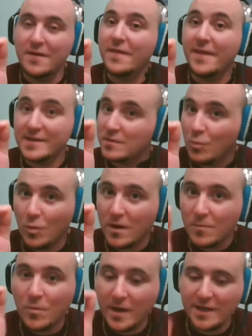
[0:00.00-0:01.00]
That's
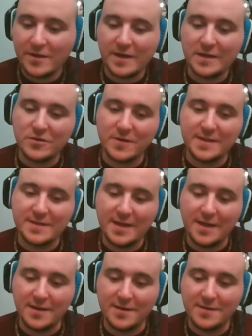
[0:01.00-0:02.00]
one way you can
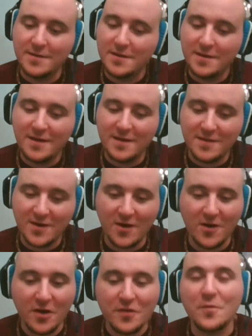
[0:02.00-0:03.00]
transcend. There
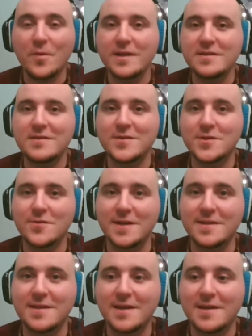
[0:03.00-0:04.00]
are other ways to
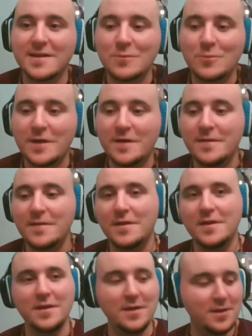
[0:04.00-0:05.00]
transcend as well.
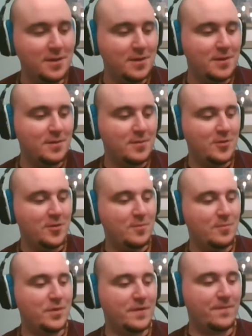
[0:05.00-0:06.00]

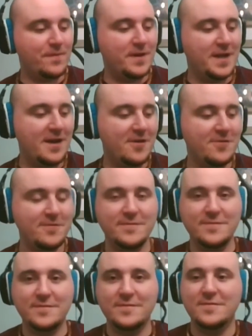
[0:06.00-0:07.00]
But for now,
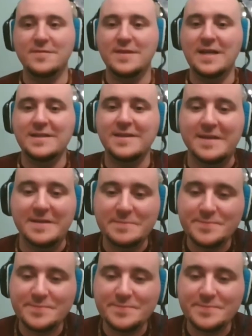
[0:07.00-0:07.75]
that's it.